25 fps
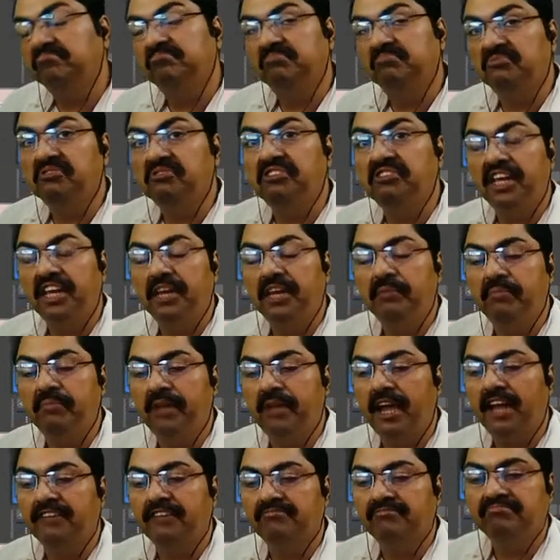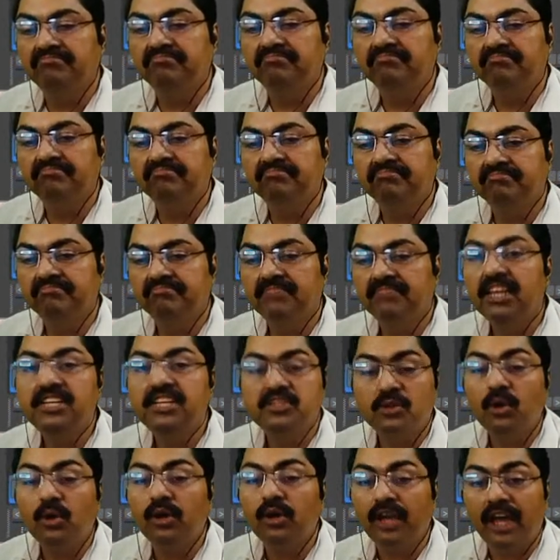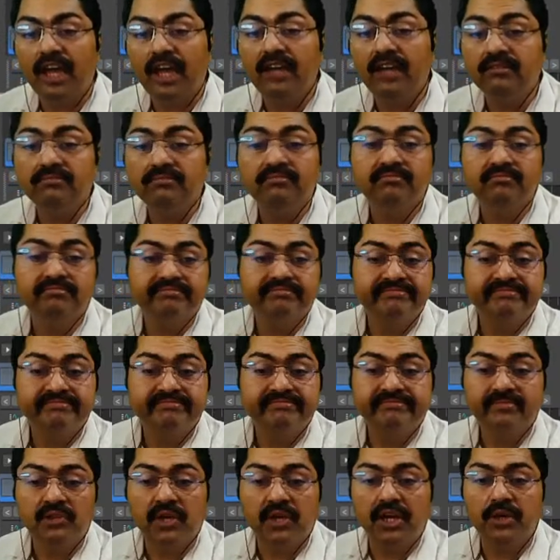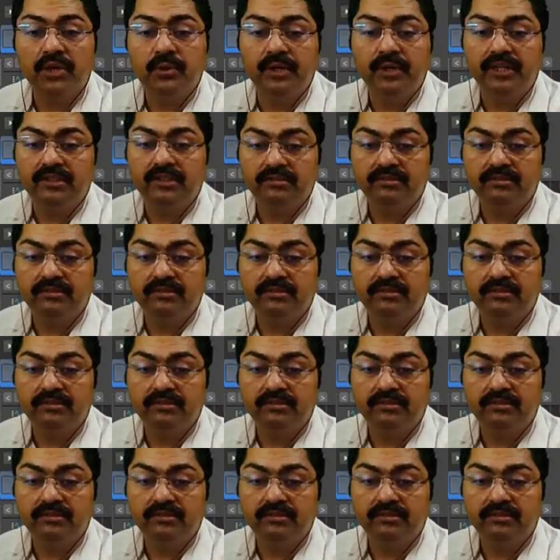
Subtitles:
Very bad. It's okay. You can do it.